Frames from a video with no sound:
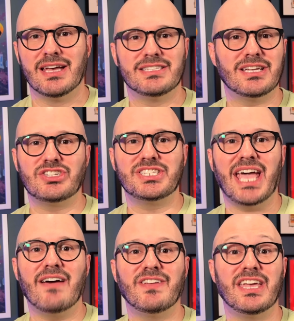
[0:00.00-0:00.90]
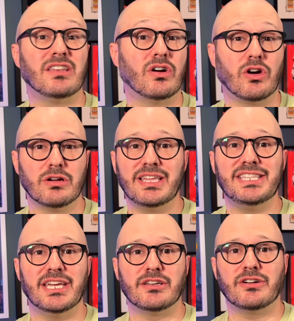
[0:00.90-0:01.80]
such as having an early
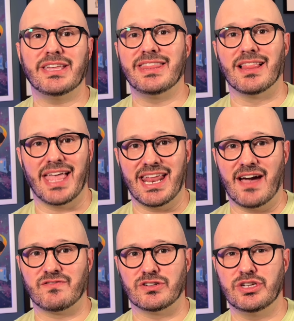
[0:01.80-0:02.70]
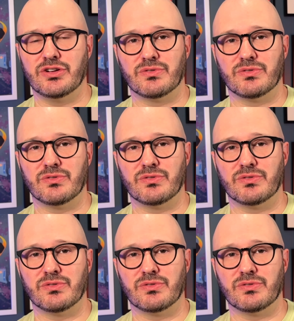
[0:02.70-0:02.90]
dinner in the late afternoon.